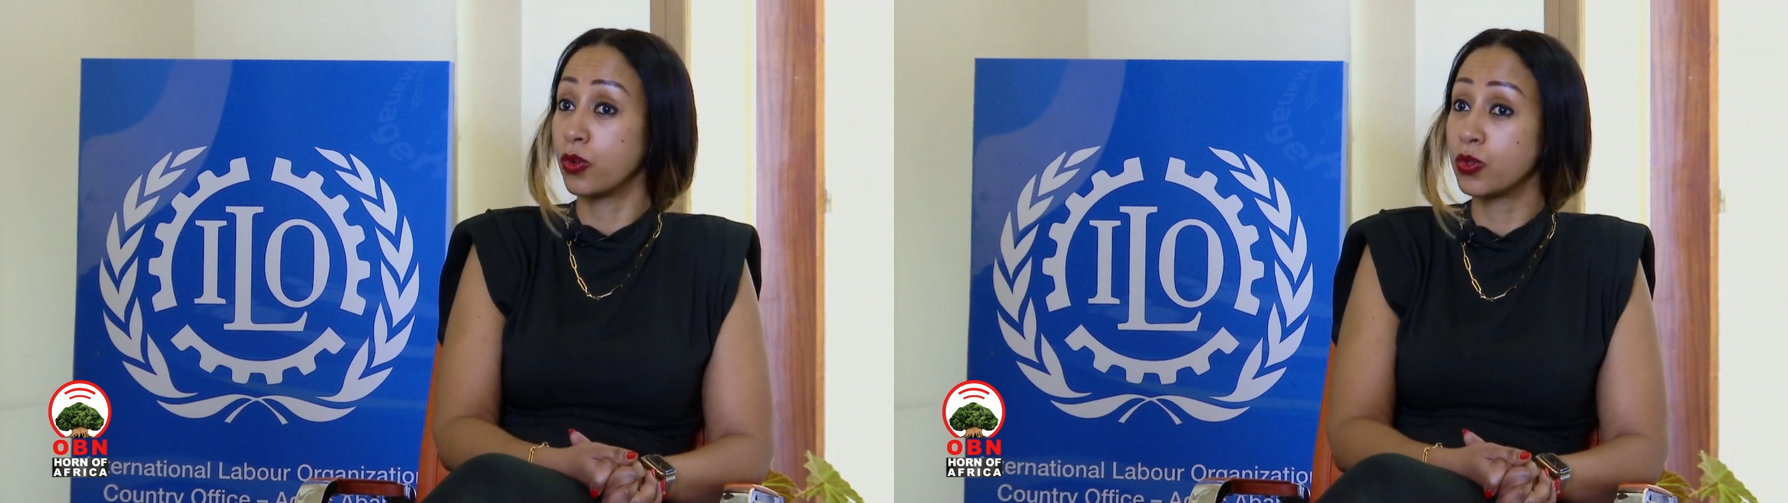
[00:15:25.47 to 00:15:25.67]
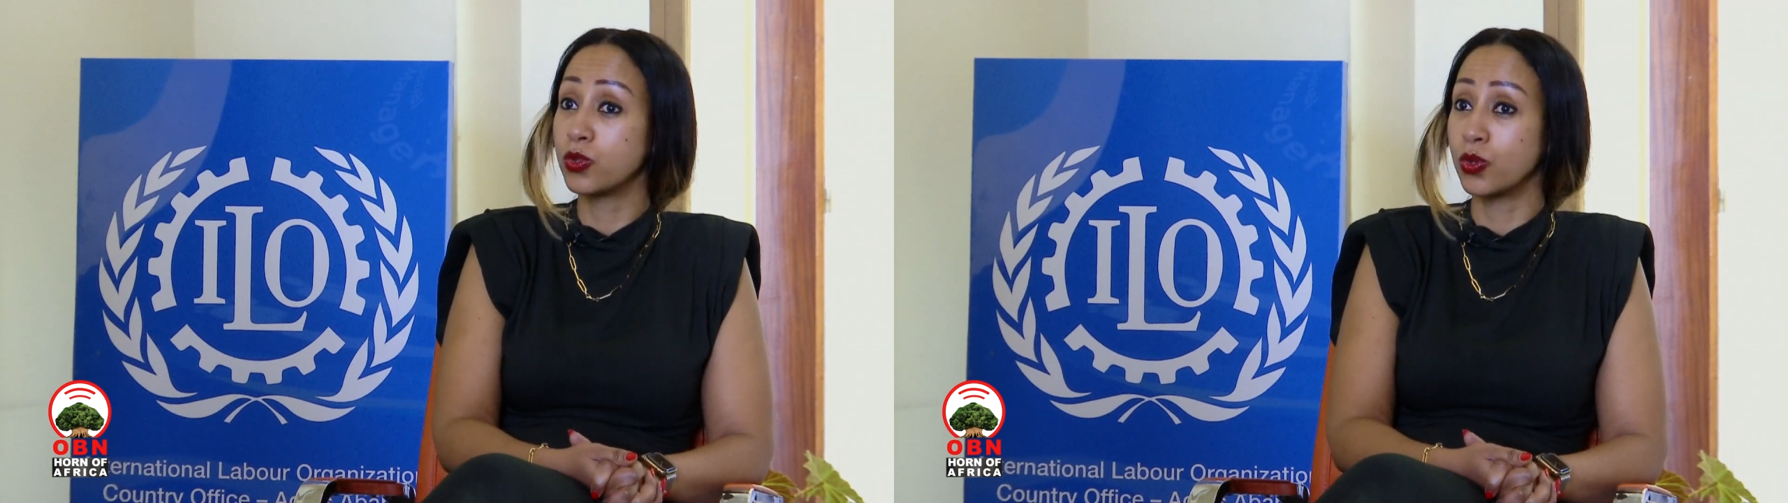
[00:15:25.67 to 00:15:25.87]

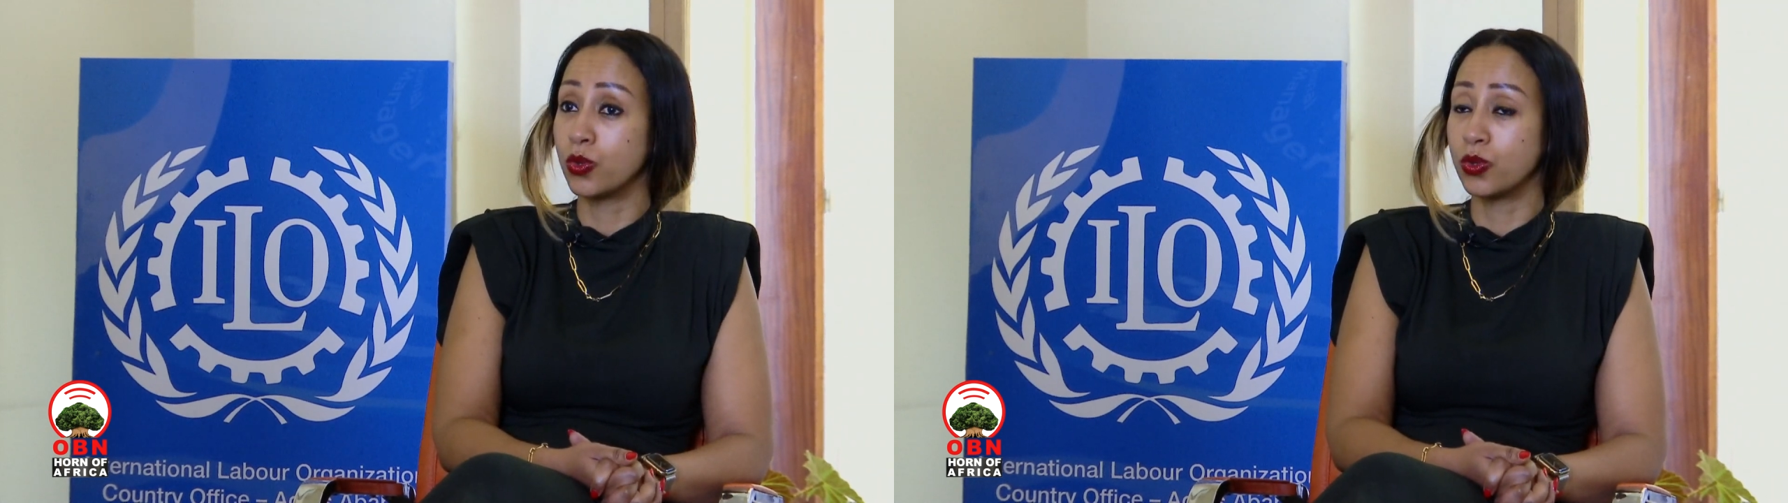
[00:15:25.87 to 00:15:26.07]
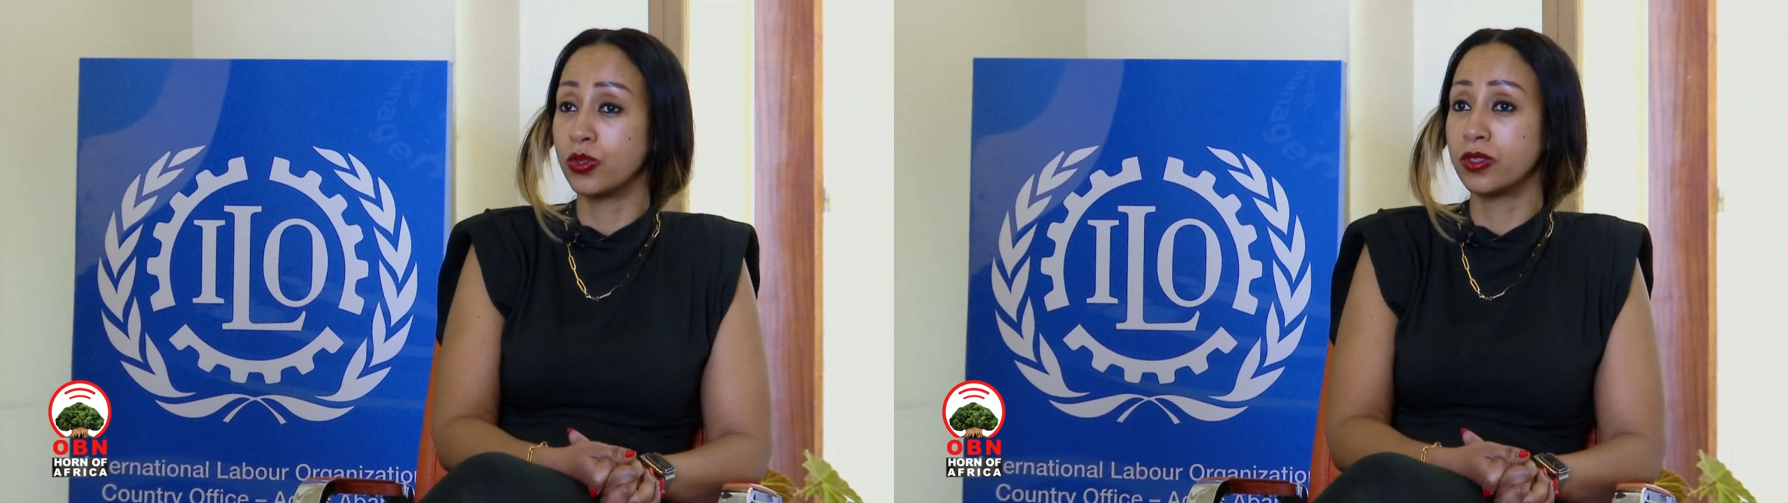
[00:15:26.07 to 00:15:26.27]

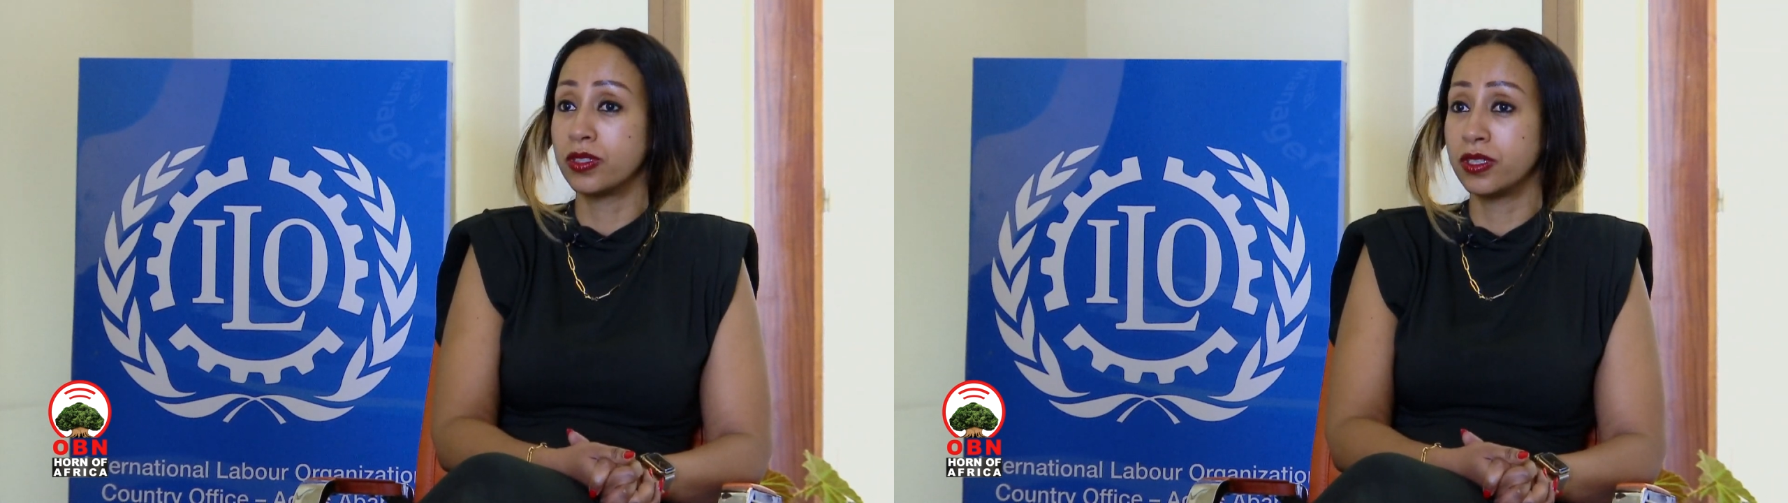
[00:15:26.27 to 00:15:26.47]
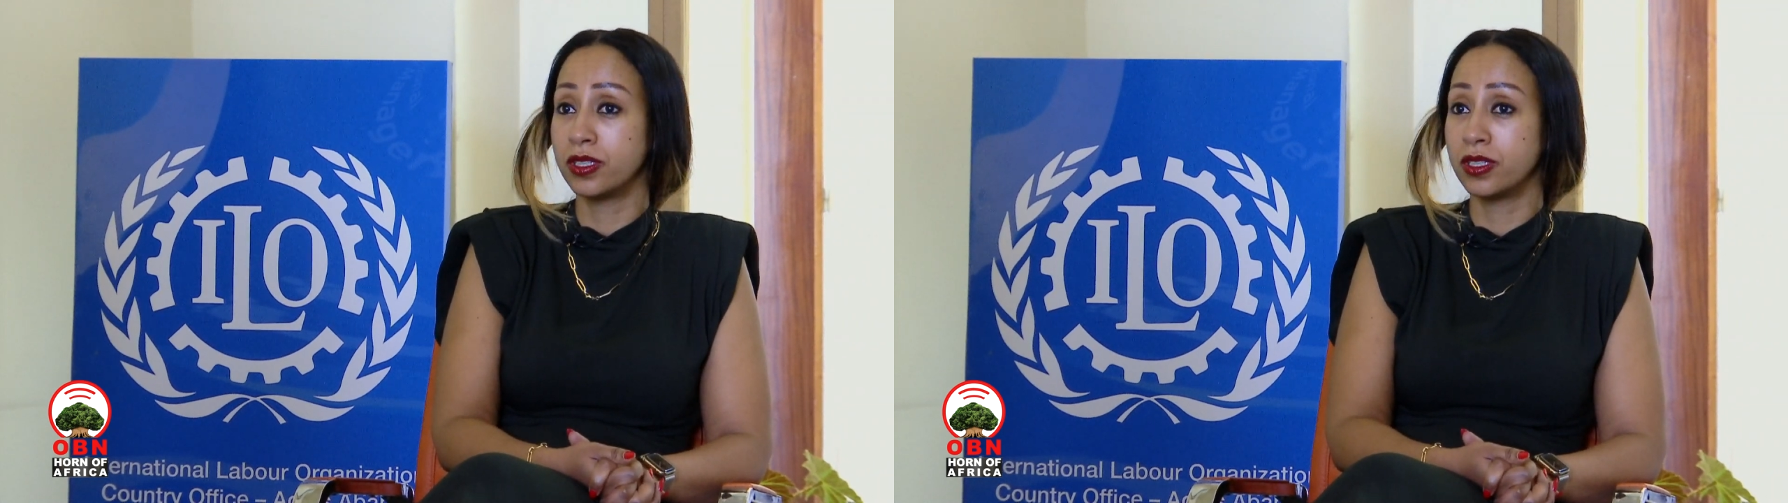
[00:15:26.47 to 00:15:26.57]
also